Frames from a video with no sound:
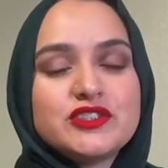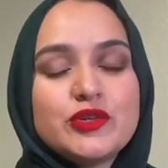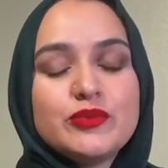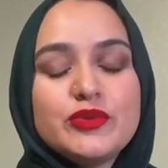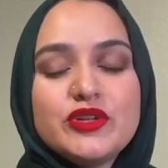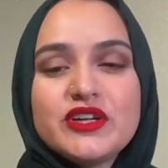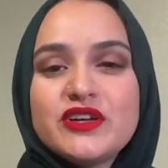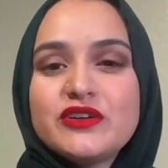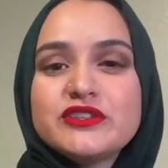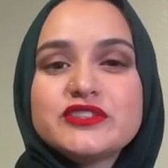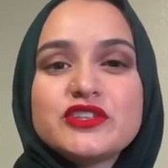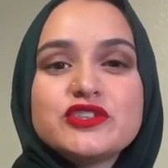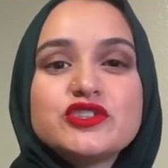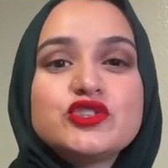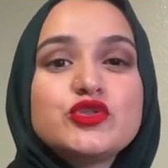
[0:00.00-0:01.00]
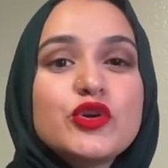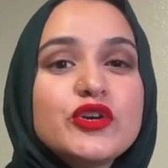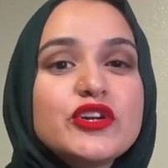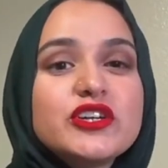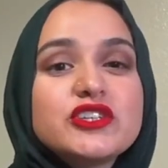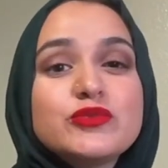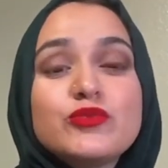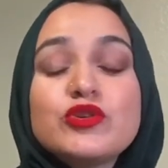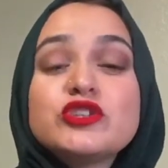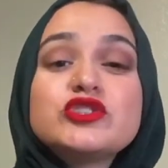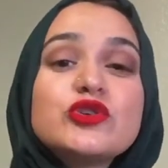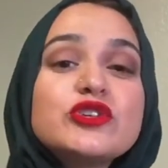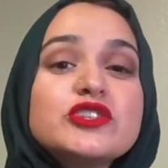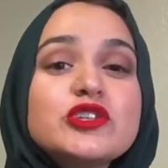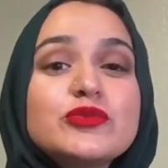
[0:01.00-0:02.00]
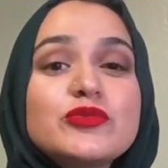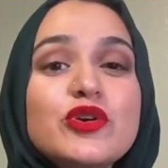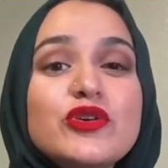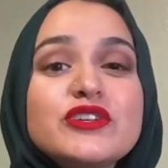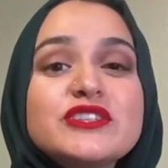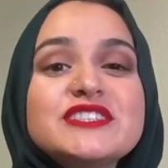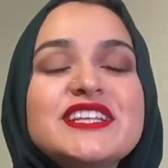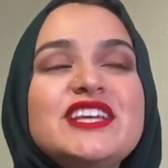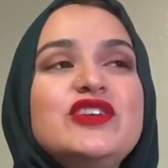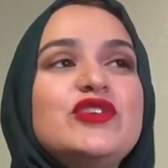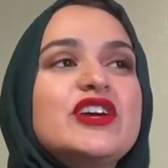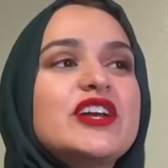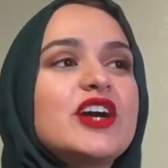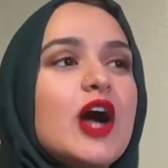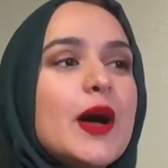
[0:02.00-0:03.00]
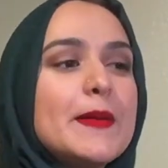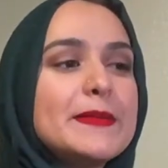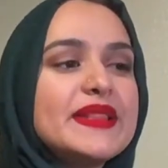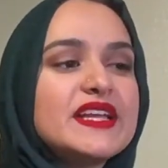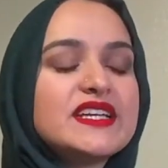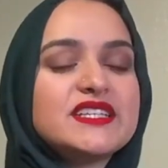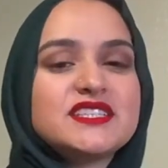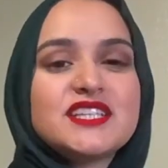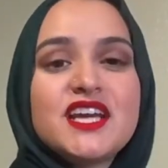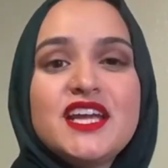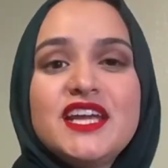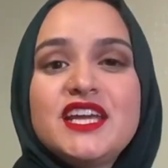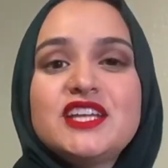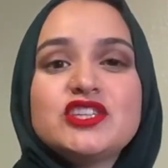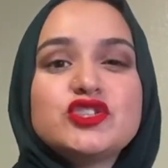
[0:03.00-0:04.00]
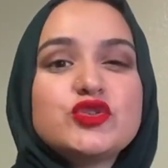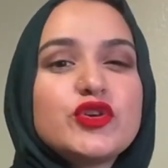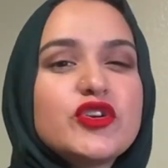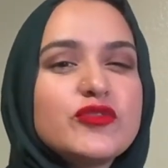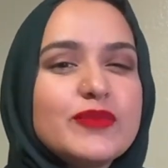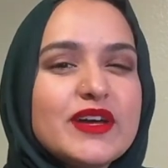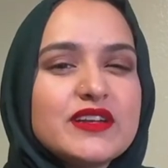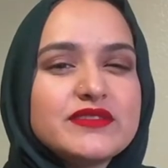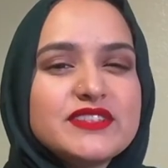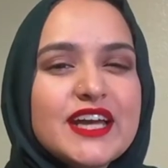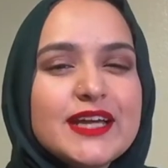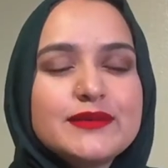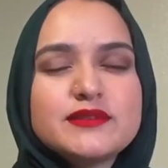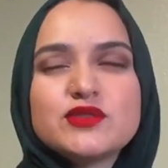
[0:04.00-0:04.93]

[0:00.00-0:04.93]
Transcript: So bullet goals are shorter, more short-term goals that you can accomplish in a shorter amount of time.